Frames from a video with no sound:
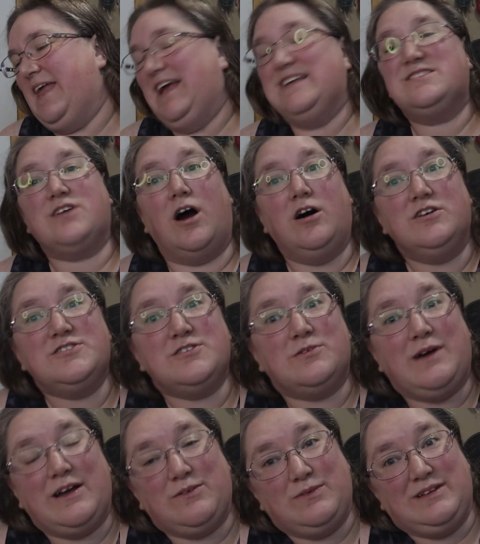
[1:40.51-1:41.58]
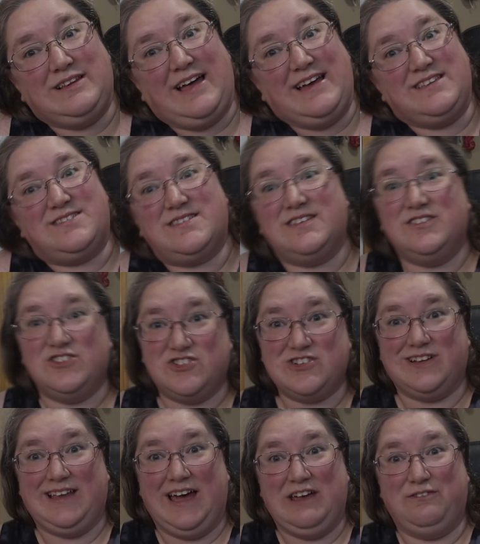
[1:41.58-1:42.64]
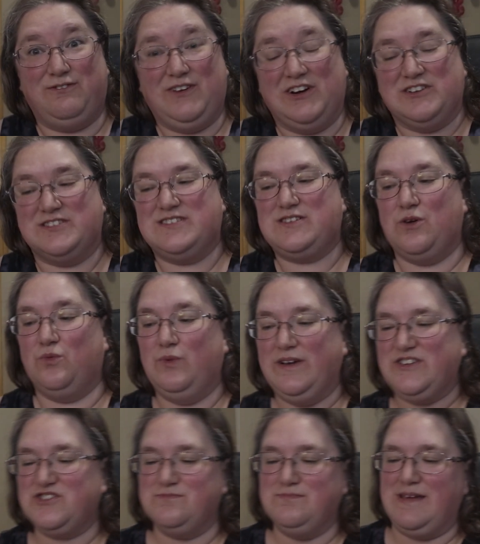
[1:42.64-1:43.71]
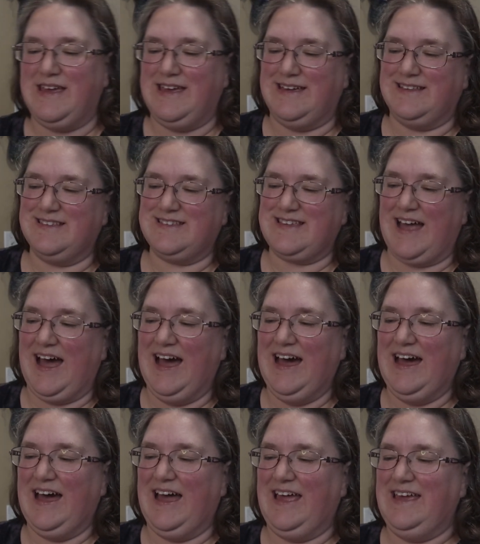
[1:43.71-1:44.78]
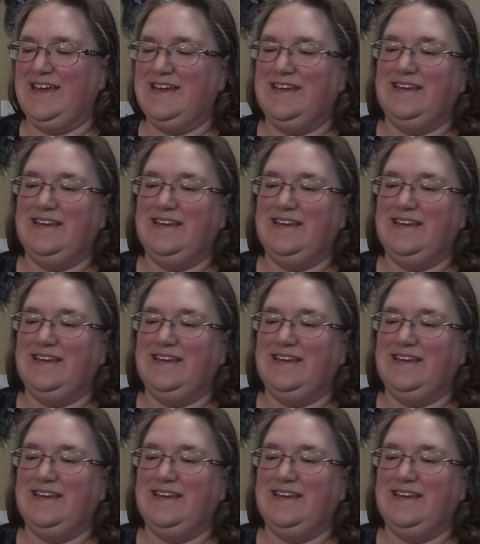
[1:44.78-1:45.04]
It's also, I realized, July 1st, which means I